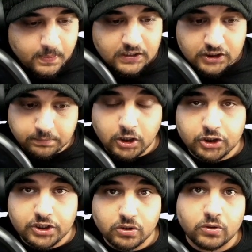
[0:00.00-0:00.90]
Some
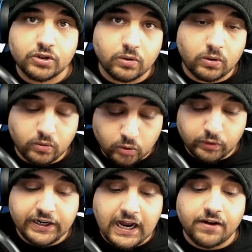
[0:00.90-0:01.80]
countries also
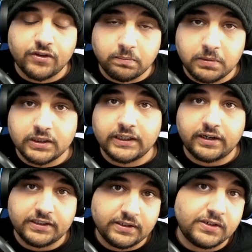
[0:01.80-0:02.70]
already have their military
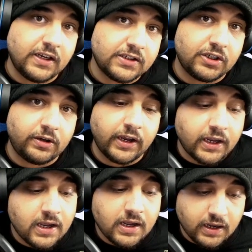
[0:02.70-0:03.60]
since yesterday
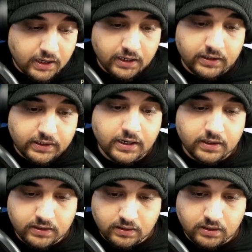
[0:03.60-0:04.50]
in the,
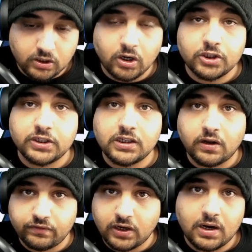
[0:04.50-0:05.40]
in, in the country
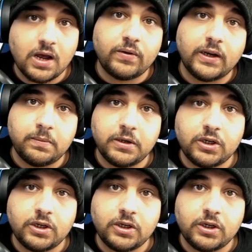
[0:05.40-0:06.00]
itself, not allowing anybody